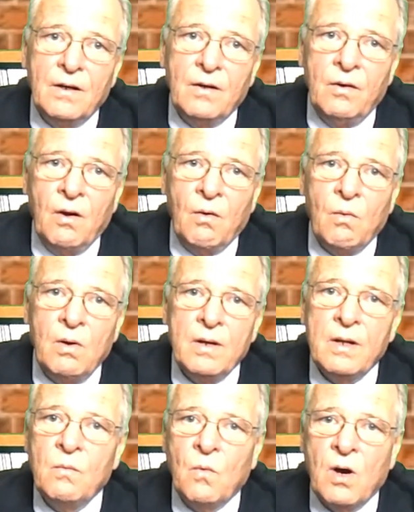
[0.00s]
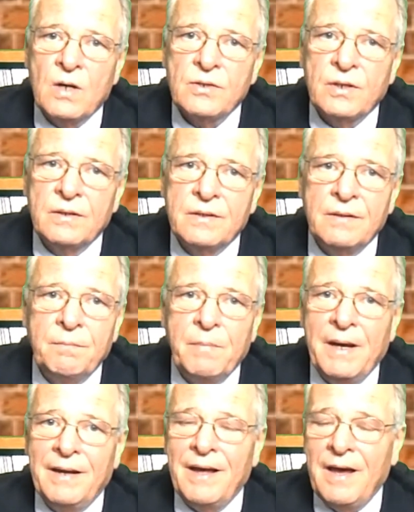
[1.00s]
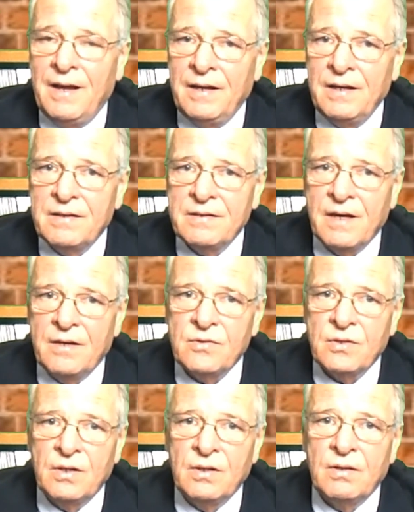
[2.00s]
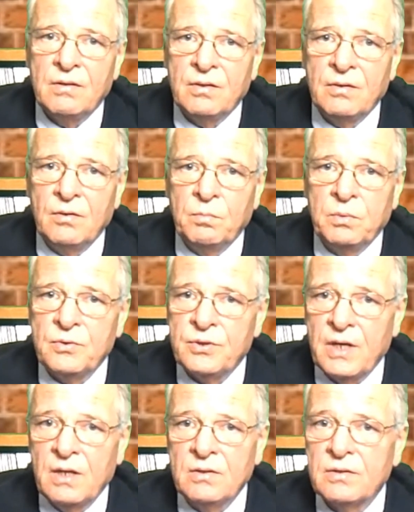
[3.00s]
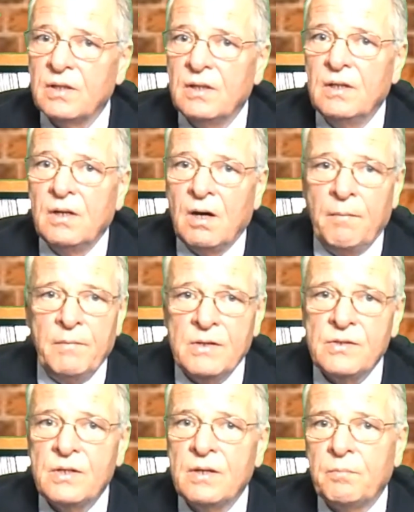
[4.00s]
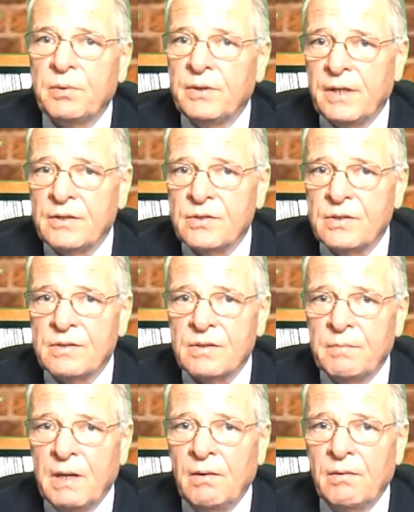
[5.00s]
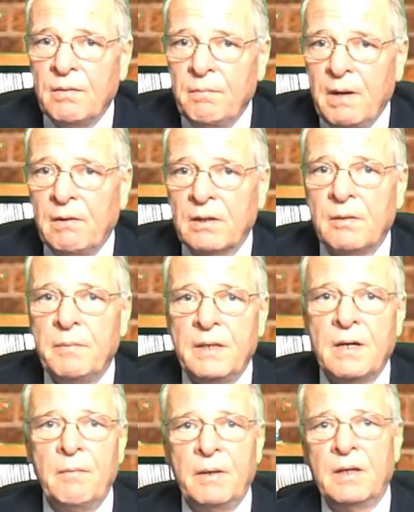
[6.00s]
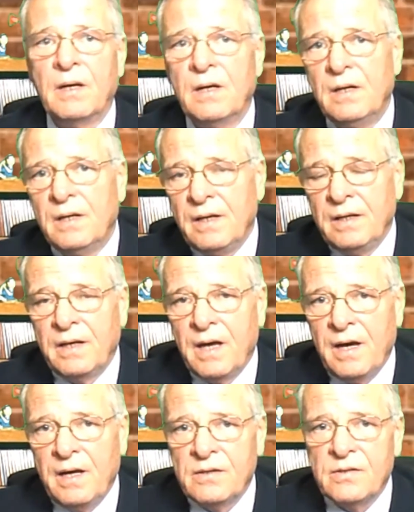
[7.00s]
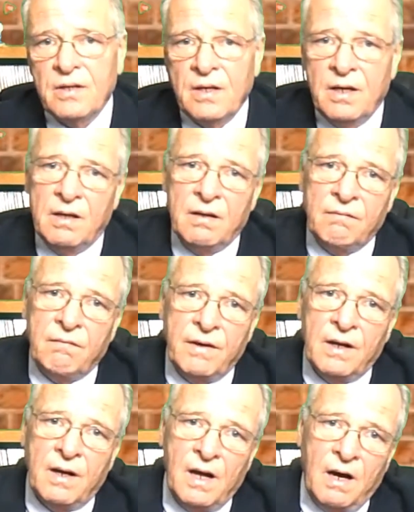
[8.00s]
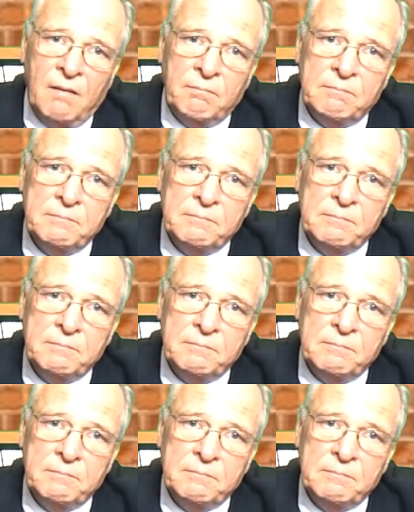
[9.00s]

No one in Washington paid any attention to Buchel's omniscient predictions about America becoming engaged in Vietnam.